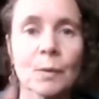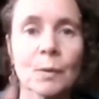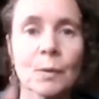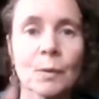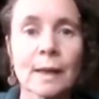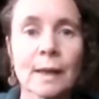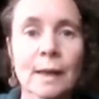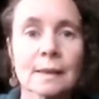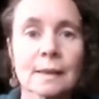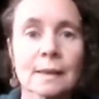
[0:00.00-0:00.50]

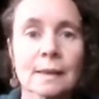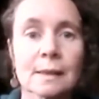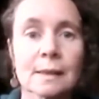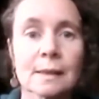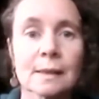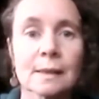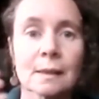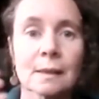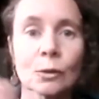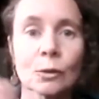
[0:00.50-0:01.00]
And in my
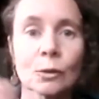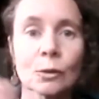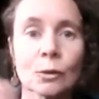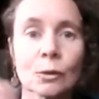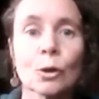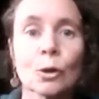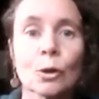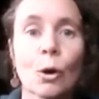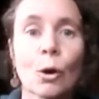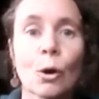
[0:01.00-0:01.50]

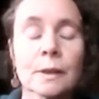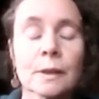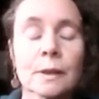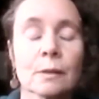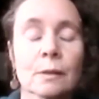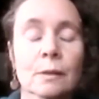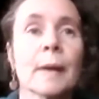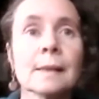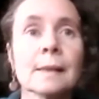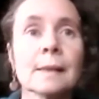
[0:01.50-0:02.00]
practice, in a
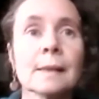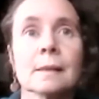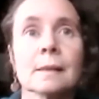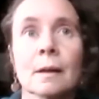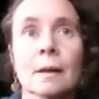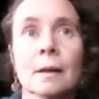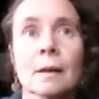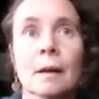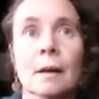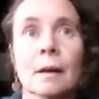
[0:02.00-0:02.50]

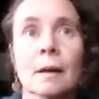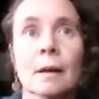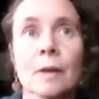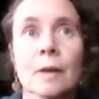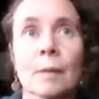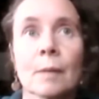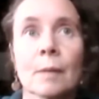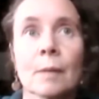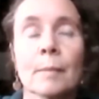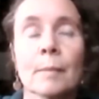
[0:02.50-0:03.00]
long-term
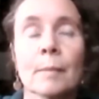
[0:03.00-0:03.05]
basis,